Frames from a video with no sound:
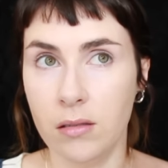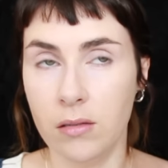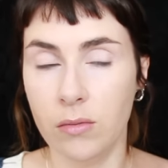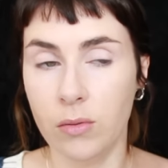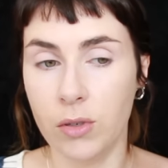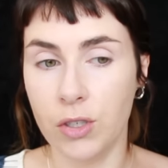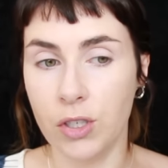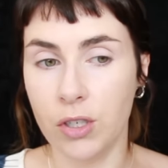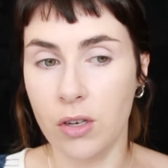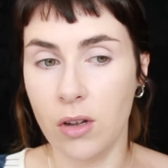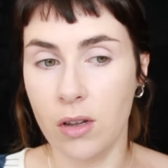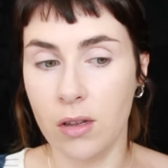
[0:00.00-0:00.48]

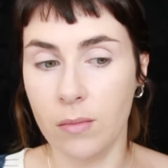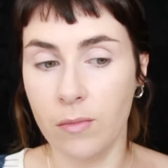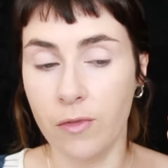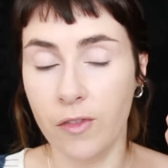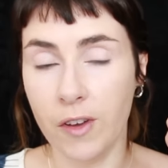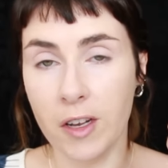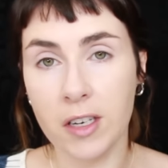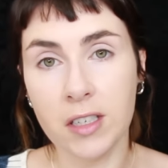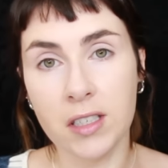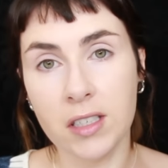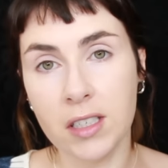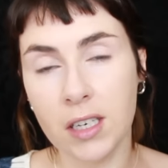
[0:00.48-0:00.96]
what do you call them,
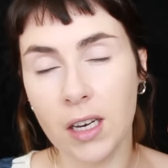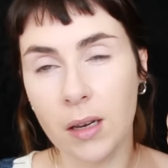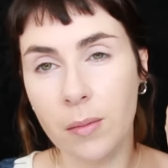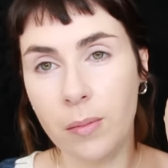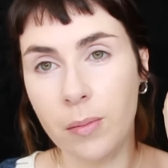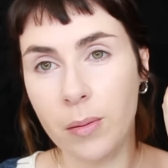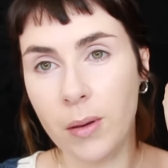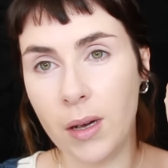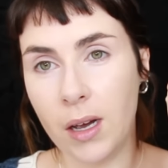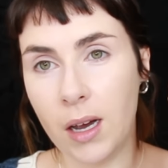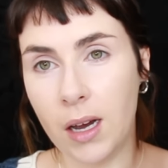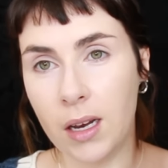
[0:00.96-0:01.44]
felt
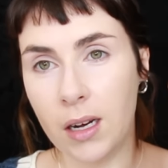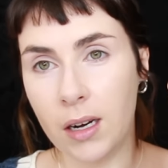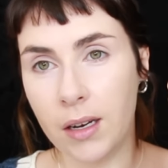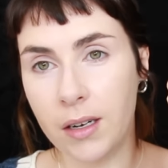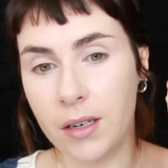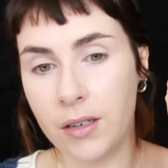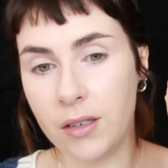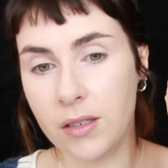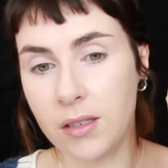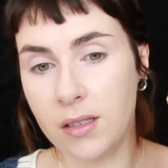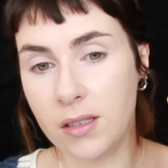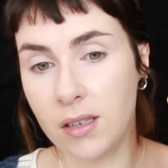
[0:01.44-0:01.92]
tip
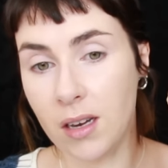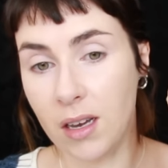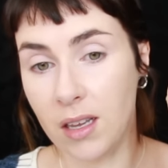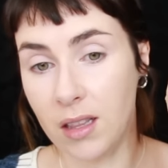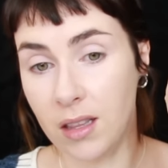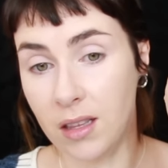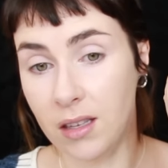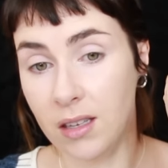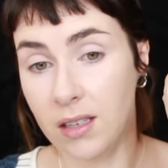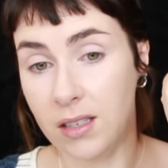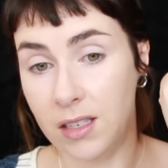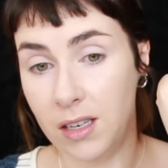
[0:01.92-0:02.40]
eyeliners,
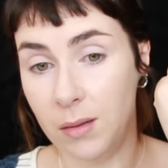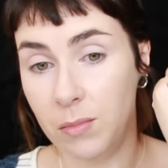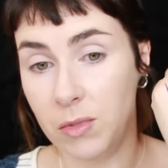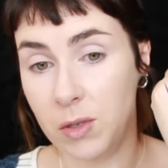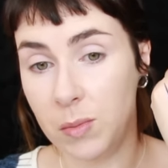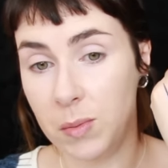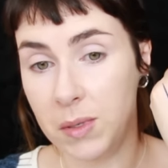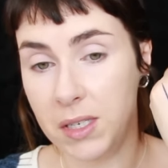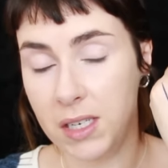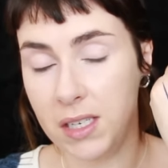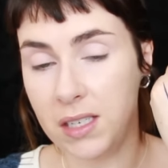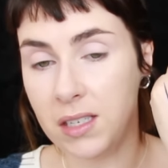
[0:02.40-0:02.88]
it seems
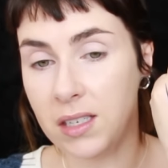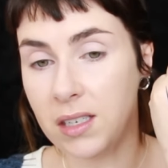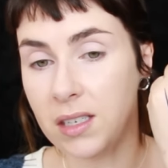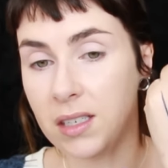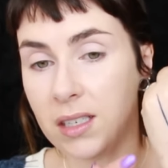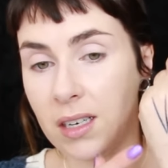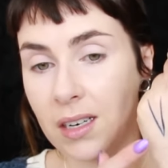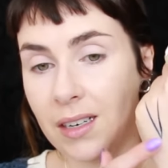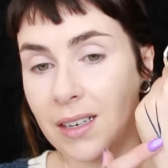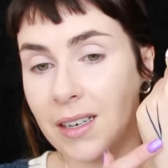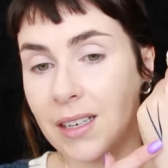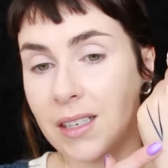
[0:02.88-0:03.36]
to be
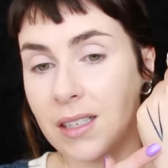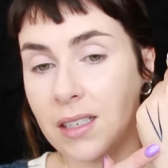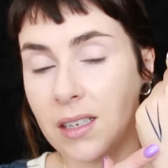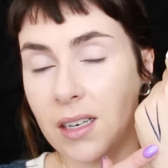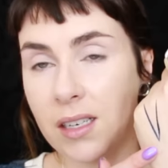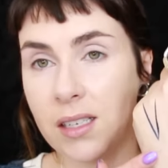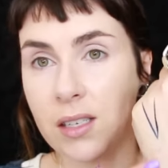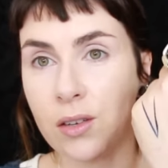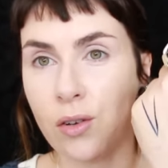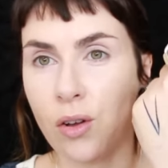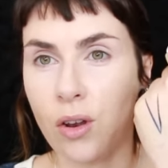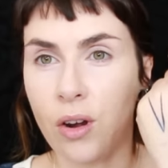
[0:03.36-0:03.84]
decent, and it is a
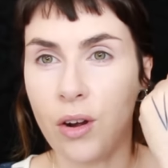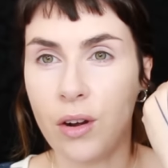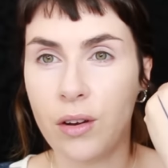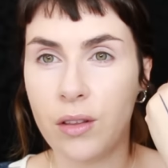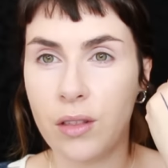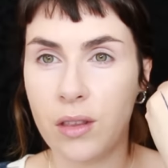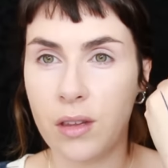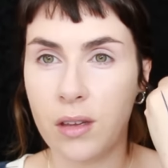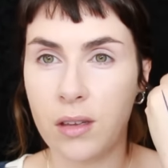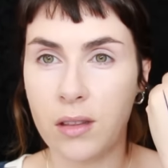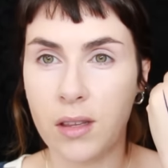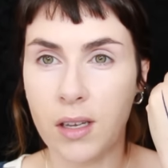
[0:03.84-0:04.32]
nice
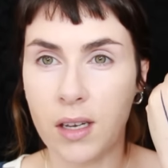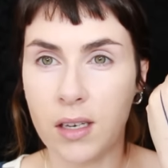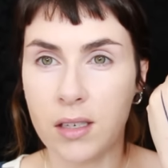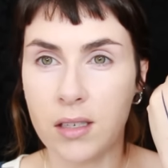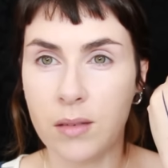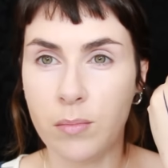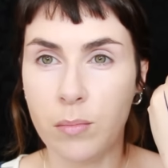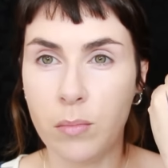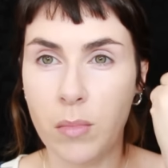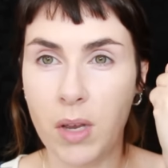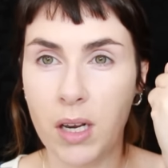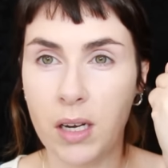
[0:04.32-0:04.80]
colour, that
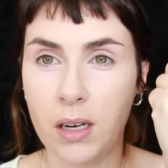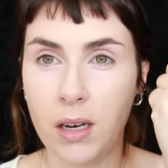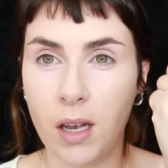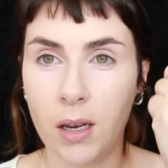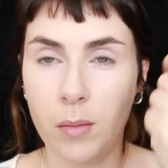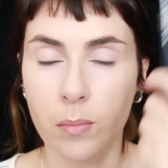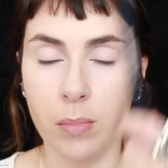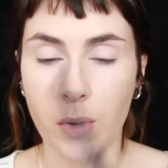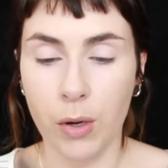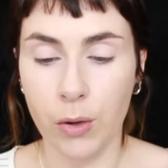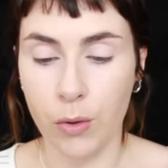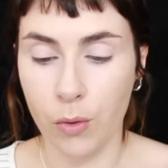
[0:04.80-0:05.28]
that
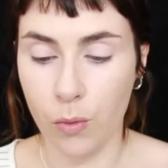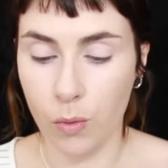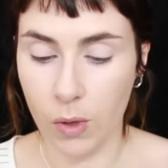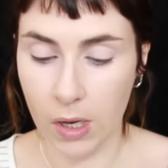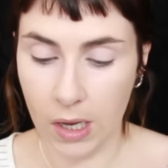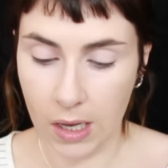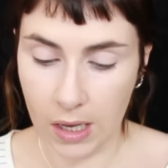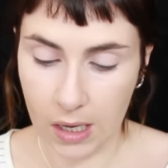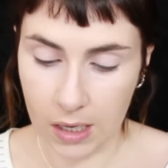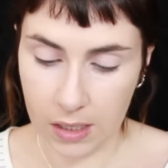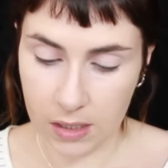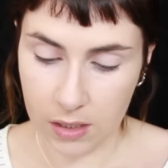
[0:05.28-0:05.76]
midnight blue,
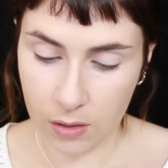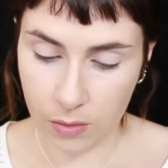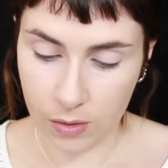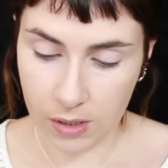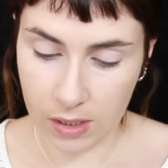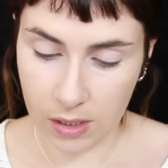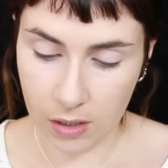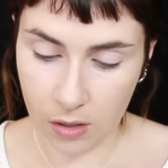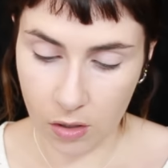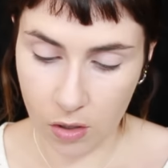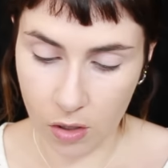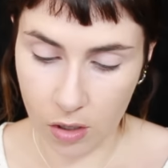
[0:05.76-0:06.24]
so
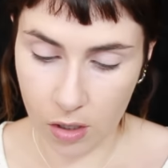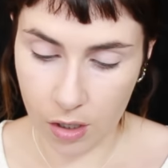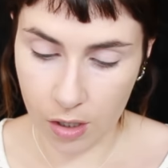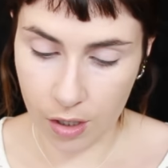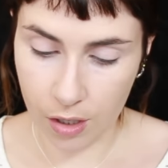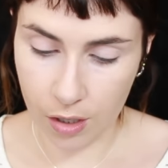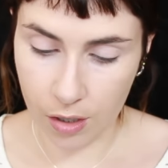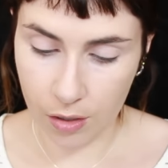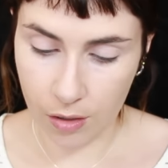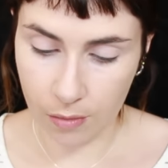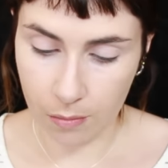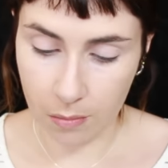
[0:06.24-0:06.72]
it's in the
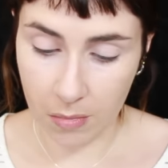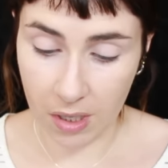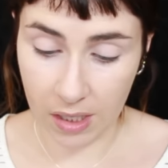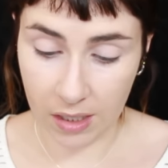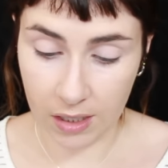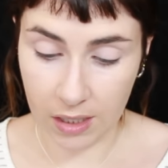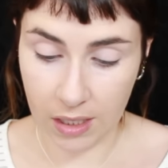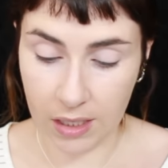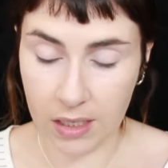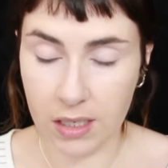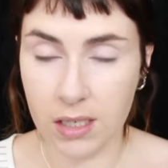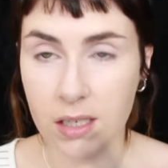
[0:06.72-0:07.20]
colour
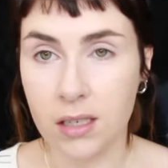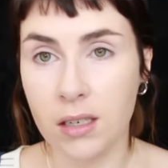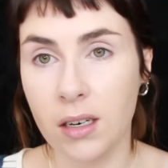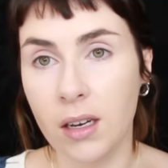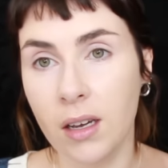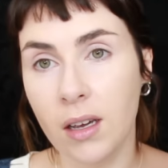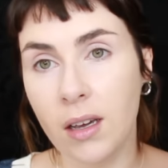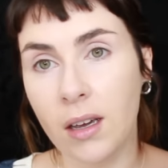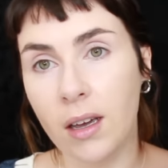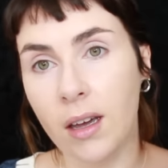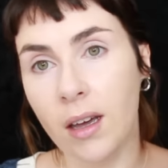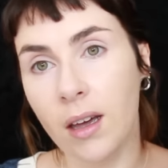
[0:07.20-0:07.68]
midnight,
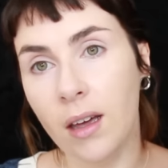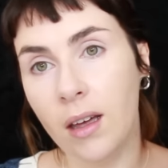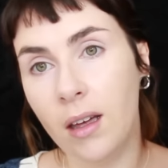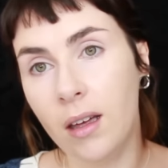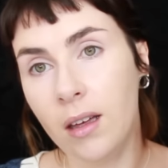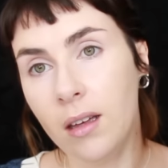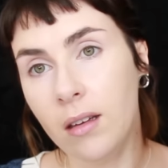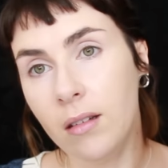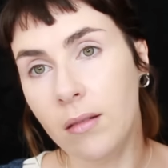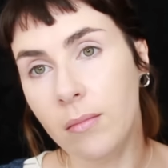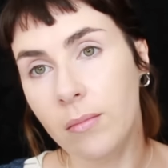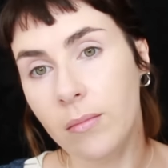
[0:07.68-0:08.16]

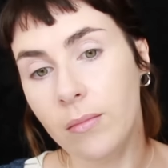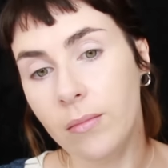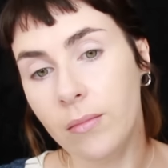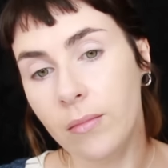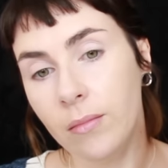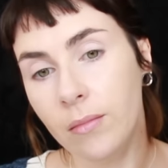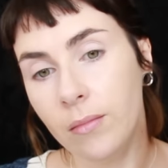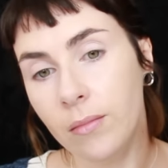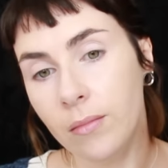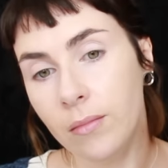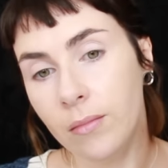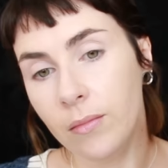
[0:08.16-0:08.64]
um,
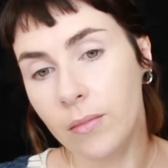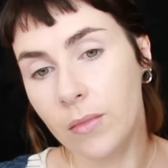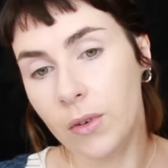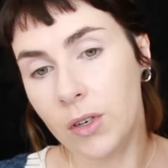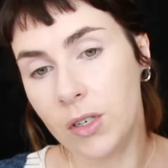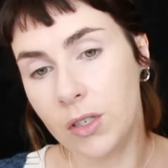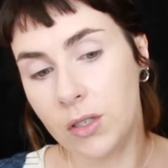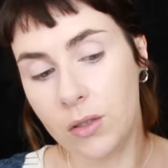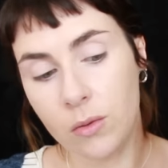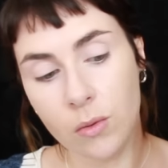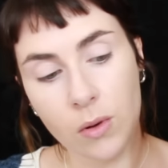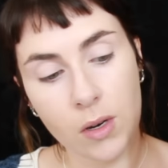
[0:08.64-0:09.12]

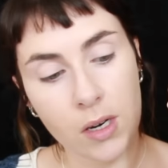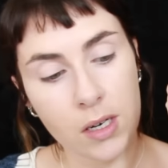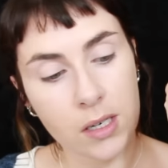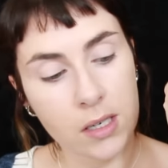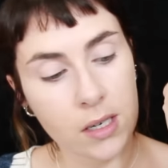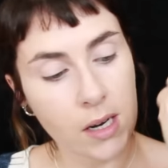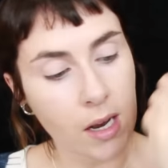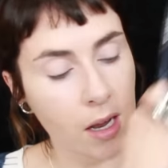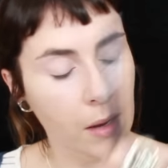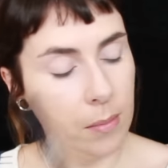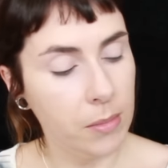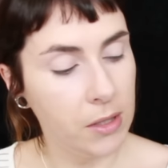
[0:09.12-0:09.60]
which is
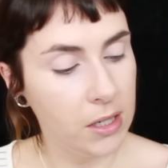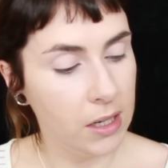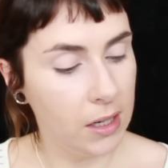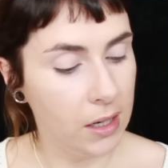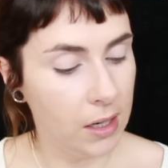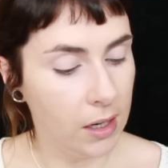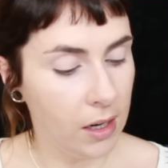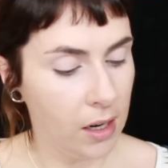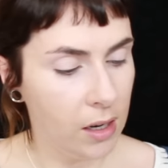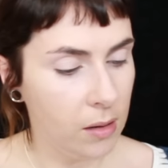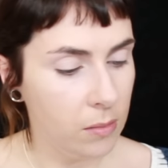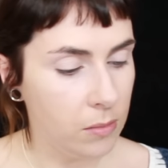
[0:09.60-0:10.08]
quite aptly
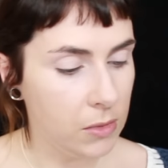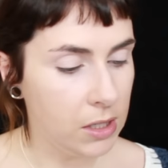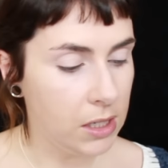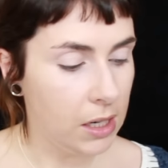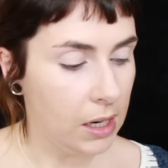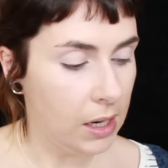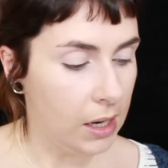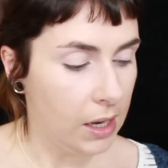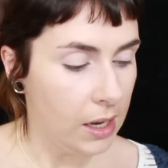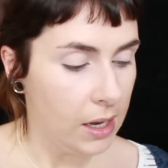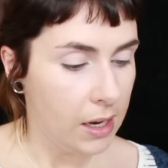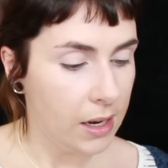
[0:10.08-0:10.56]
named.
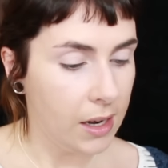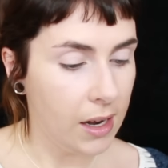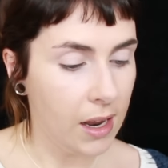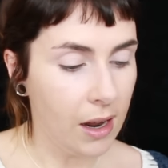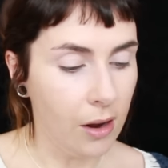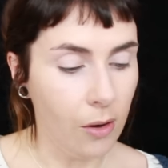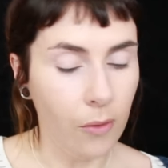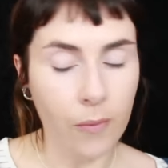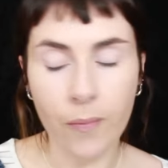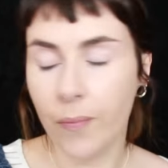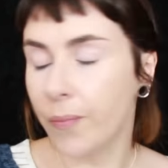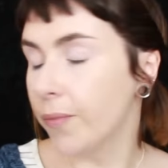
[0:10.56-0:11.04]

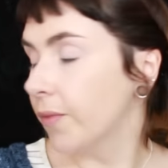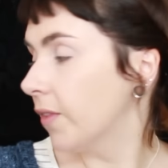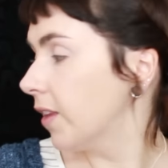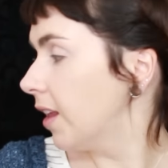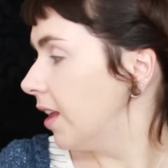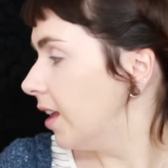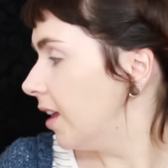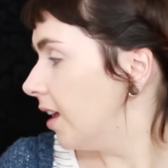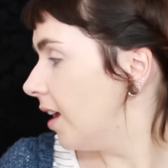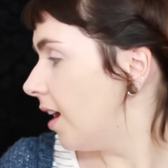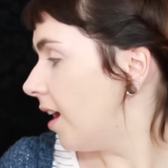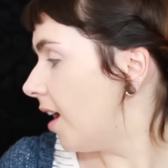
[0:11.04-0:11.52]
Now
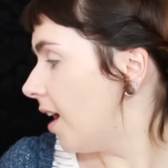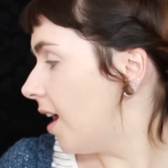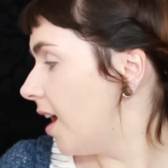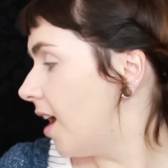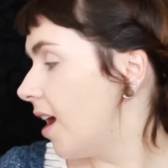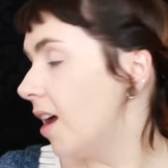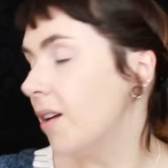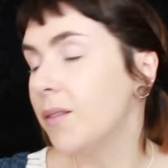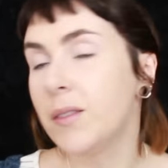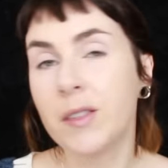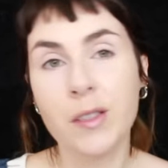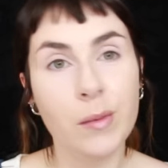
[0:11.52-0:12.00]
I
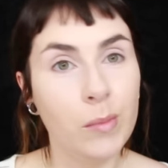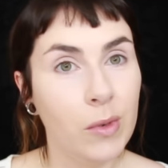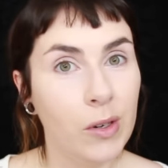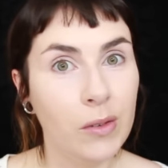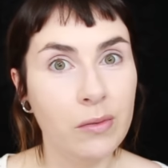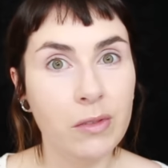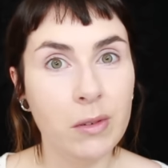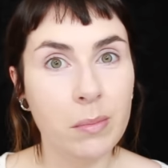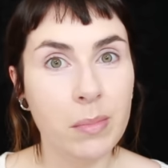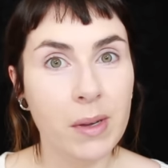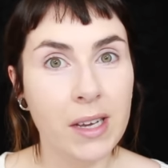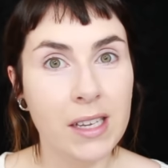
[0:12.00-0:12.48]
have some
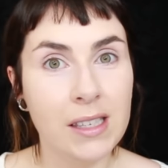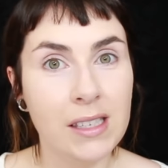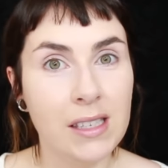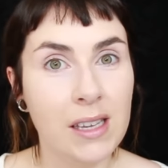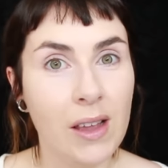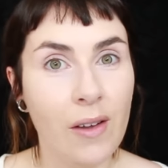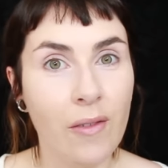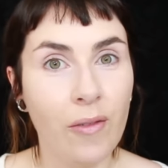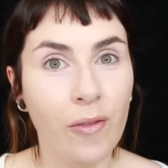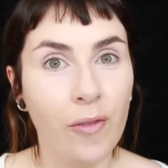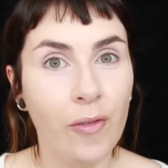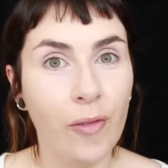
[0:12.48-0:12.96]
lovely bits
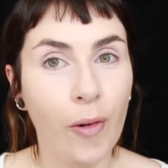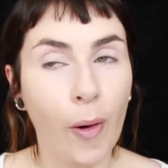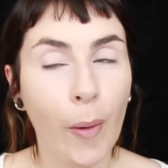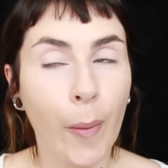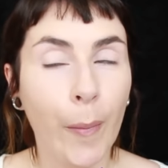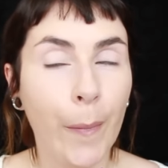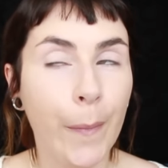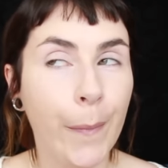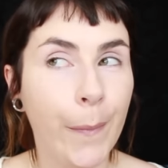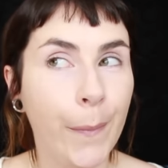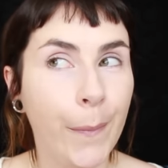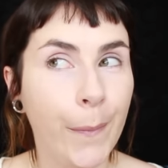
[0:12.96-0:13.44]

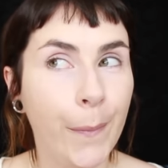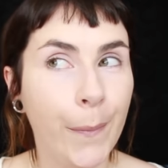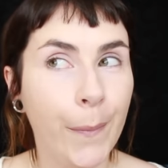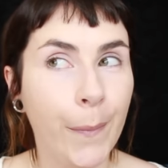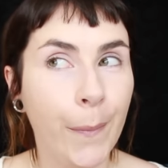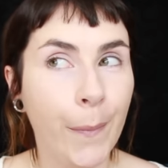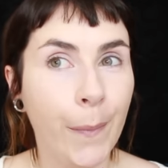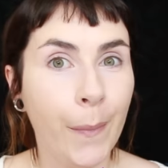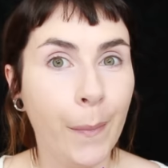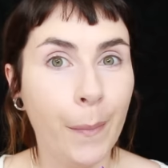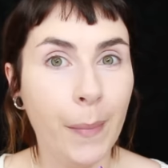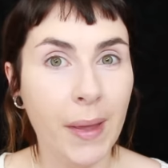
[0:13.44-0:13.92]

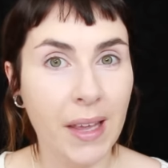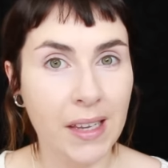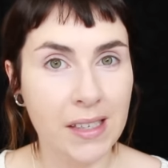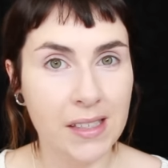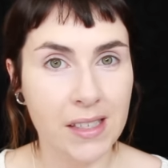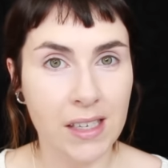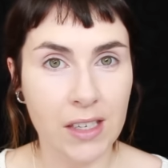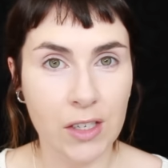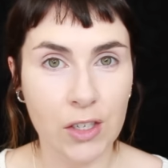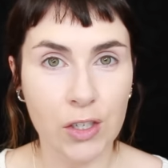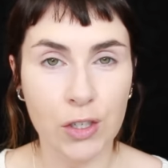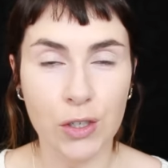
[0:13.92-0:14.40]
from
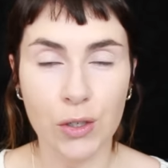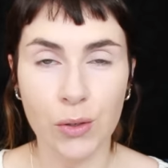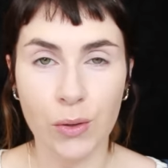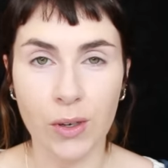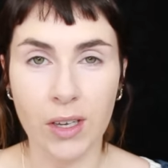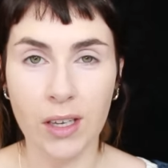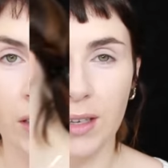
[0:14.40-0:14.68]
Pixi to show